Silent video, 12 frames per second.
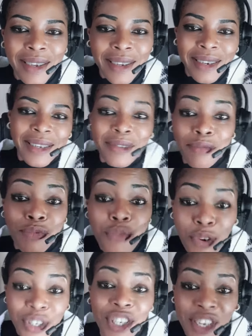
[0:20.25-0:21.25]
in the
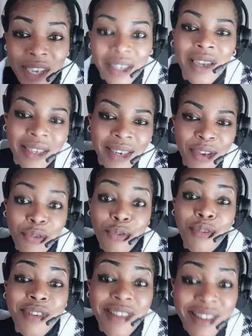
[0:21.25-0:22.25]
Russian and the
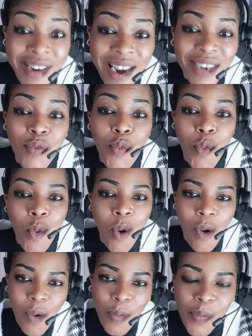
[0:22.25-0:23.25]
Ukraine
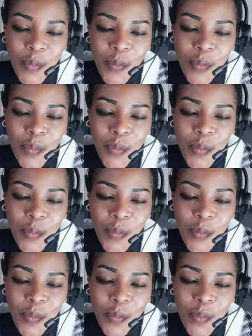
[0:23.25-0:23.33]
war.